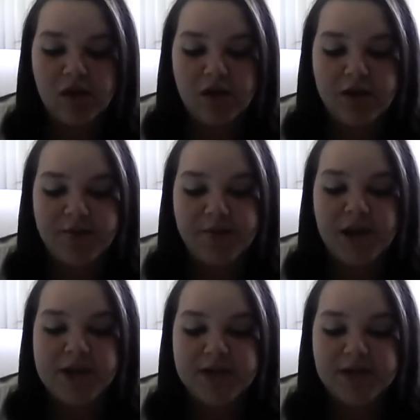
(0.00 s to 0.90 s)

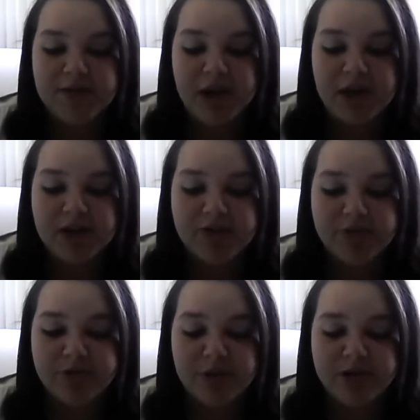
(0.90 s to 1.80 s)
It is the parent's
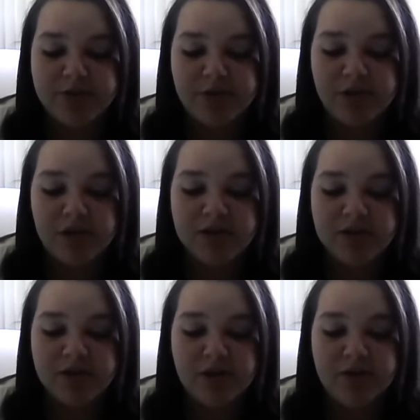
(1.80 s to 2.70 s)
responsibility
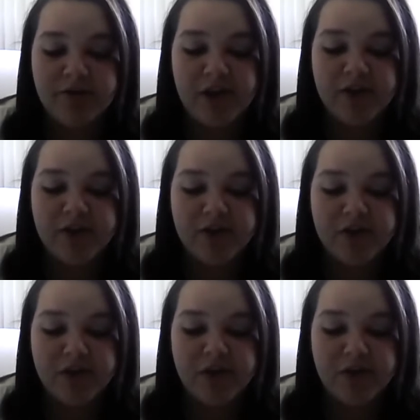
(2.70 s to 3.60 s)
to notify the
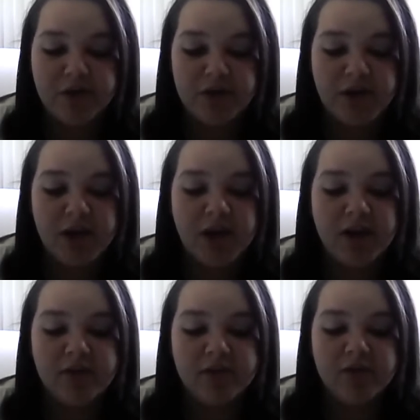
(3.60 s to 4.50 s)
tutoring
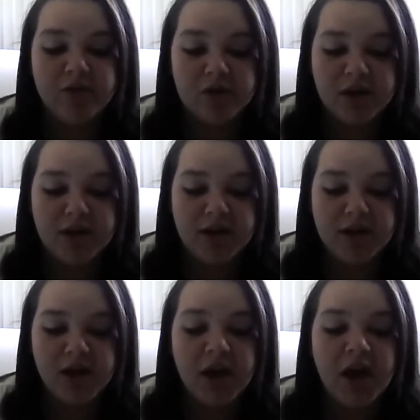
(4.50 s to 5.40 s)

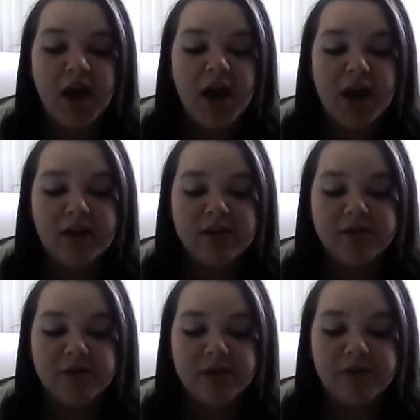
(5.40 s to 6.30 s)
coordinator at
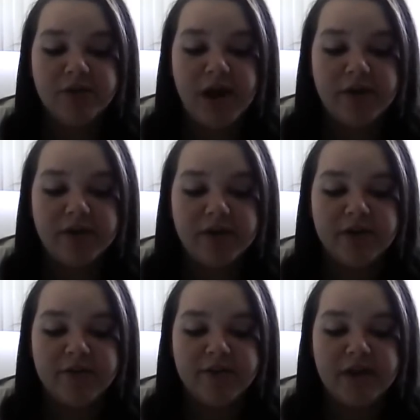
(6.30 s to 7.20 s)
least 24 hours
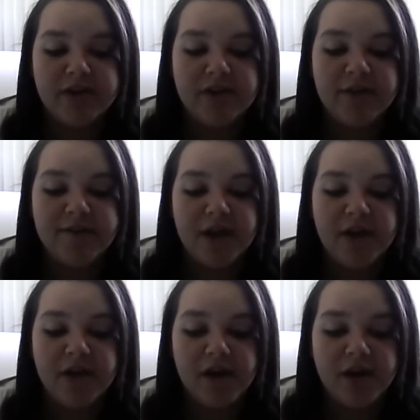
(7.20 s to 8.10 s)
in advance if they
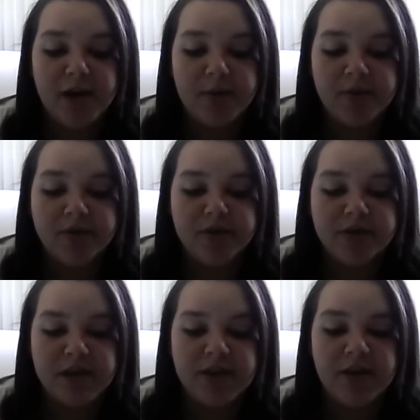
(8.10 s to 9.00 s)
are unable to
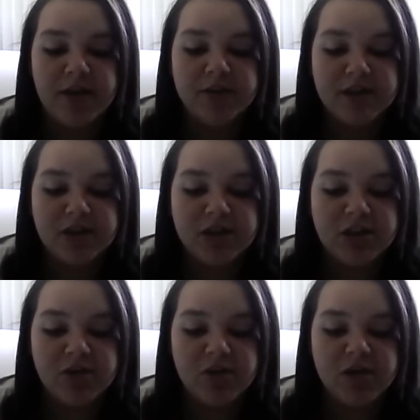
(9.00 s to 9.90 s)
attend a
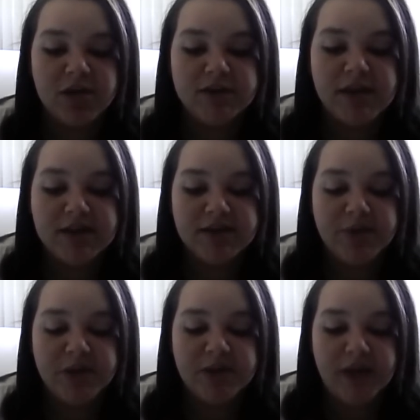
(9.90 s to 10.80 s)
session or intend to
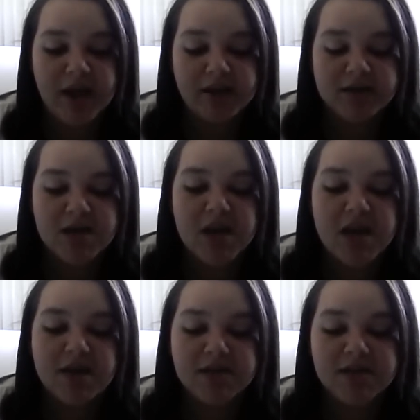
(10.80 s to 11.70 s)
be late.
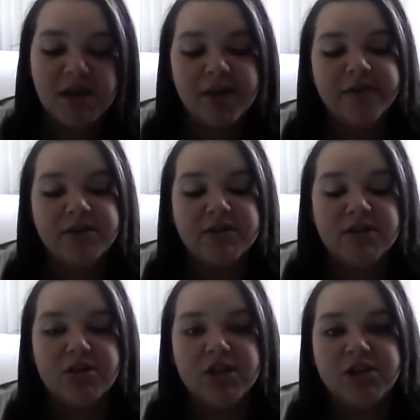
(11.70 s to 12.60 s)
This is out of
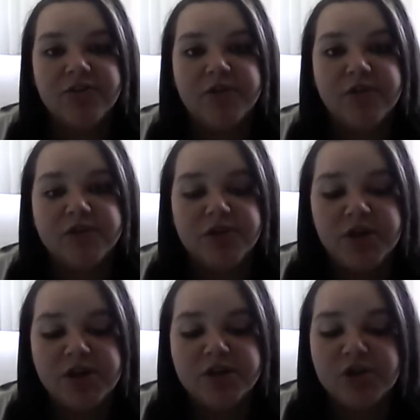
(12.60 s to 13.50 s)
consideration for the
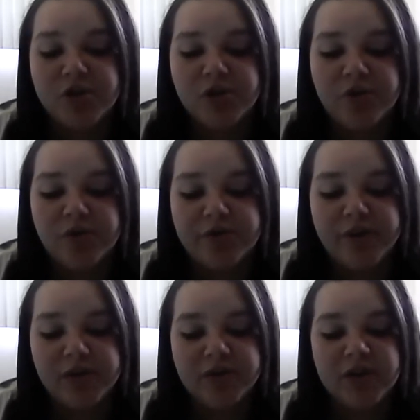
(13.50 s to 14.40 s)
tutors who
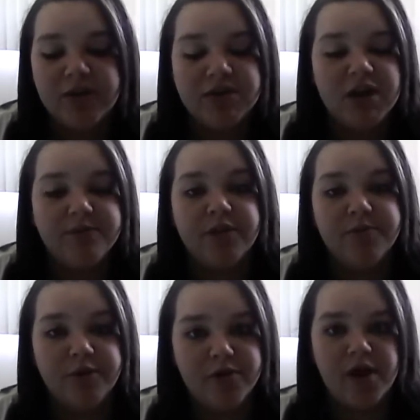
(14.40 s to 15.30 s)
volunteer their time to the
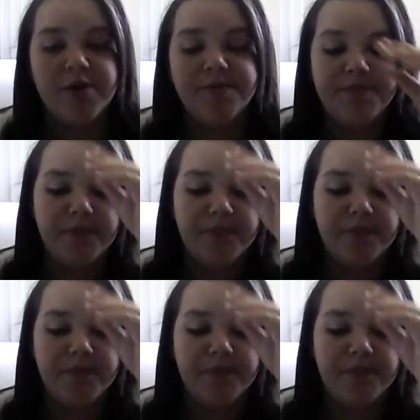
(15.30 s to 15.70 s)
program.